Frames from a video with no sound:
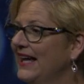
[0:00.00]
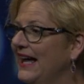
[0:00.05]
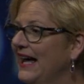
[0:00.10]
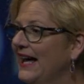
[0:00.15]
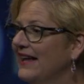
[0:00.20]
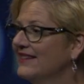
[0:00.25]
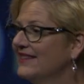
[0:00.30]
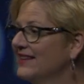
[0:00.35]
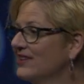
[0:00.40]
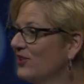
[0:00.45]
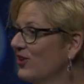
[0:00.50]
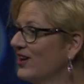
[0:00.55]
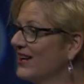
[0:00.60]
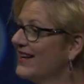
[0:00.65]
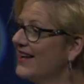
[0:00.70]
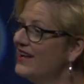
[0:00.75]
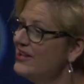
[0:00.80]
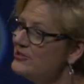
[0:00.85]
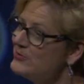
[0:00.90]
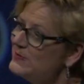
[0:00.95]
I think our
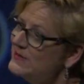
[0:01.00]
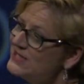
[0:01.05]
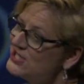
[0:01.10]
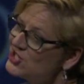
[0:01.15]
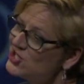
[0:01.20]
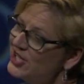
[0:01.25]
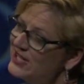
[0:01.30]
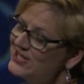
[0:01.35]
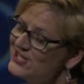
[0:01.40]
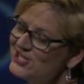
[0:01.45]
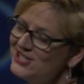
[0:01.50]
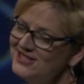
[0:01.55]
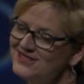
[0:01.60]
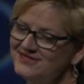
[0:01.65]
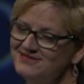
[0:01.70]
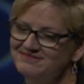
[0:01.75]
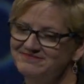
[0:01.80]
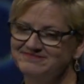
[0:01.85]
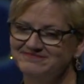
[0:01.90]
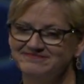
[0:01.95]
engagement's changing.
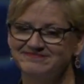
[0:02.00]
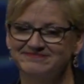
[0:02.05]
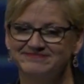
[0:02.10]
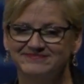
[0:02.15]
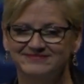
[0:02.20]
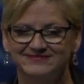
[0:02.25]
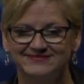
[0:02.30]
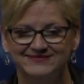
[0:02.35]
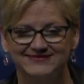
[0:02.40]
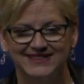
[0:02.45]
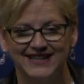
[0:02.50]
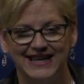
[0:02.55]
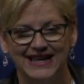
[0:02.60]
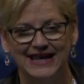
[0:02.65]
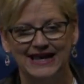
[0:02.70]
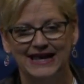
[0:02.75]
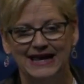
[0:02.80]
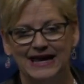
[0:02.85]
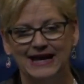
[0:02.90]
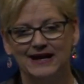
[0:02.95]

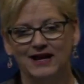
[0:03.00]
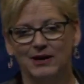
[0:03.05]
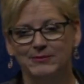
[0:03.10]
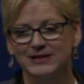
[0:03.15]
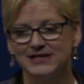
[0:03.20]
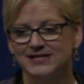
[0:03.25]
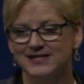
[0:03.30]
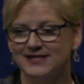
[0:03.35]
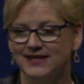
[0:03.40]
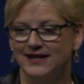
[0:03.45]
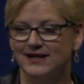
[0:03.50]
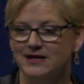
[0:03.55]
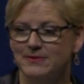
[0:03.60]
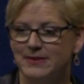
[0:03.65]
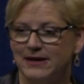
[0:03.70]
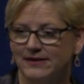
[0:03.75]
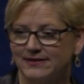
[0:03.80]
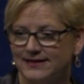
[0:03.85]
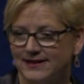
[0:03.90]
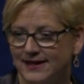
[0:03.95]
And I'm excited
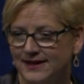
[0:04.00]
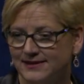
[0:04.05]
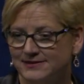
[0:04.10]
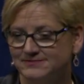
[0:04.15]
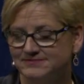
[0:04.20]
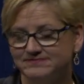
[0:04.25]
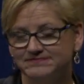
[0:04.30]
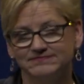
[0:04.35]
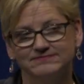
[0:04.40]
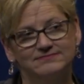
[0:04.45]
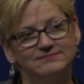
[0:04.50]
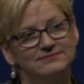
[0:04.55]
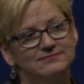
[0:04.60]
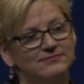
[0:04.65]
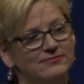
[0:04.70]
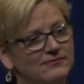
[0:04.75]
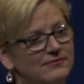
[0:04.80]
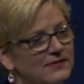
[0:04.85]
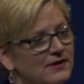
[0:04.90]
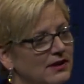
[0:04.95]
about that.
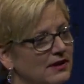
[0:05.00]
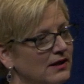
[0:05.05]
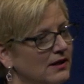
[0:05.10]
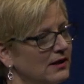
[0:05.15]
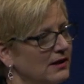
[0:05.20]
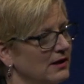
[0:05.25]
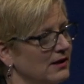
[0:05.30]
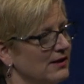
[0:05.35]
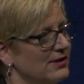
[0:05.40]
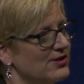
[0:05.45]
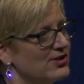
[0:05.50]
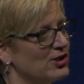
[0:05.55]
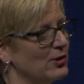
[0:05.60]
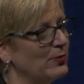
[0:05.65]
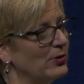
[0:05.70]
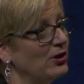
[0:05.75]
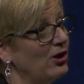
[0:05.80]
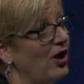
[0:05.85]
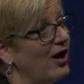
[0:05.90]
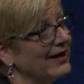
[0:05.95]
So
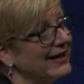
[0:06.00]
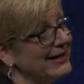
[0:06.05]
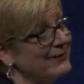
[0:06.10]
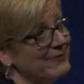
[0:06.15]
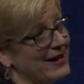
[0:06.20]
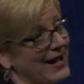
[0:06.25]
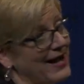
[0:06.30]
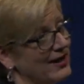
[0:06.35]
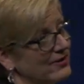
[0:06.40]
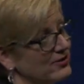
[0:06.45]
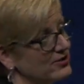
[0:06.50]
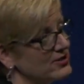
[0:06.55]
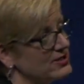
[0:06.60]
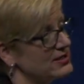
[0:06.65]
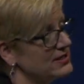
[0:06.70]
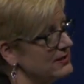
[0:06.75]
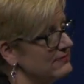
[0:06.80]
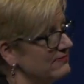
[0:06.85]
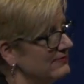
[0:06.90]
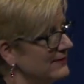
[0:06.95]
belonging
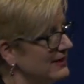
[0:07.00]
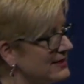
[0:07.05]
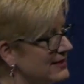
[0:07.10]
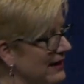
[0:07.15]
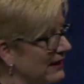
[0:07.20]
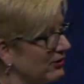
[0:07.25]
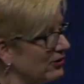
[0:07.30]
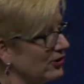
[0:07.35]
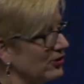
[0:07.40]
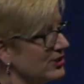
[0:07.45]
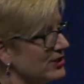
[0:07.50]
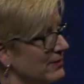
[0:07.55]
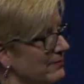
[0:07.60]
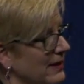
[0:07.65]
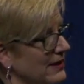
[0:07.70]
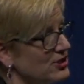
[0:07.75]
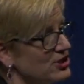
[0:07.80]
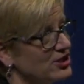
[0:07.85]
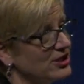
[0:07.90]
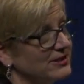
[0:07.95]
matters. It's that third
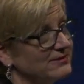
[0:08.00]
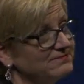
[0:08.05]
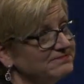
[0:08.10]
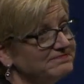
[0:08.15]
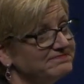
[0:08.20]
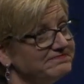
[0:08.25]
dimension.